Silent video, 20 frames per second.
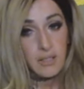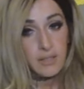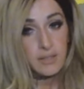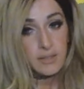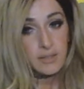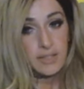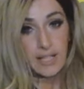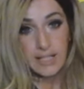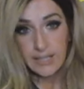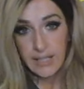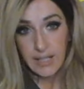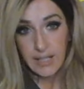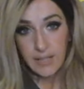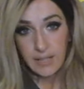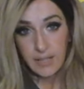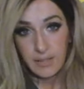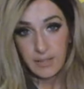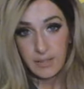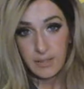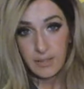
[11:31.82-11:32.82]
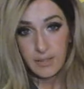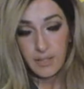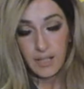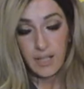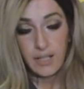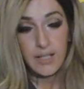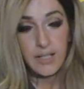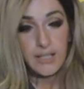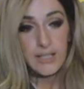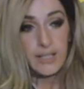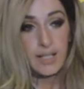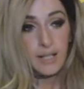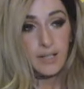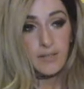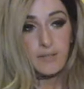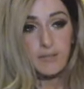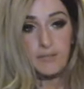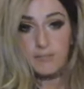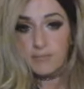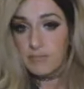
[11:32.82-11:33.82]
That's it. And he said,
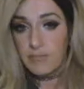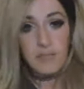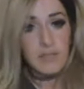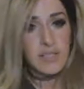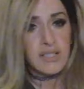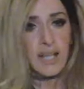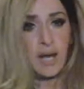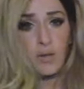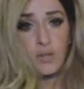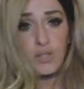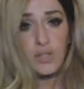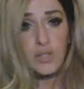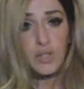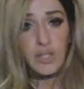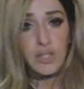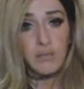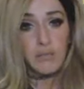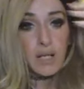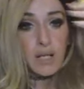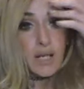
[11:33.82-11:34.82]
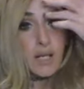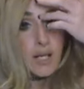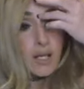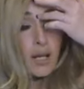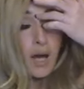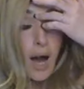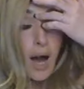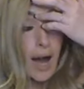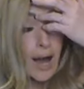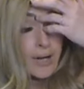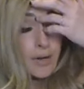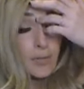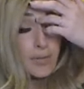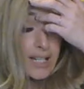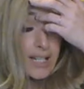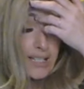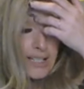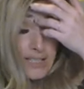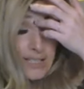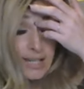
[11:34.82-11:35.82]
sounds good to me. I don't need
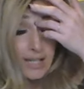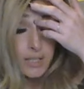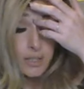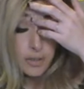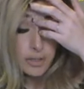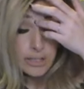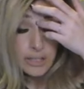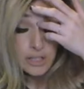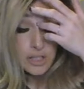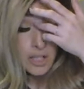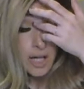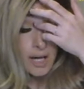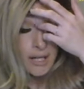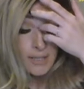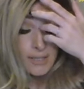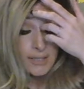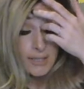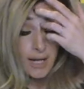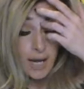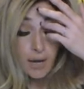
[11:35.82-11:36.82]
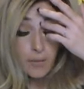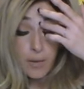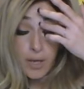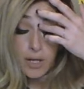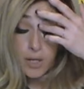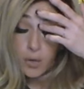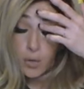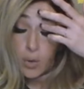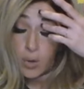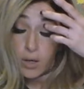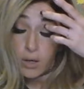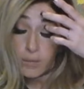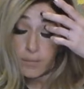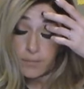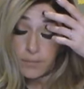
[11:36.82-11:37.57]
to take screenshots. And I went, cool.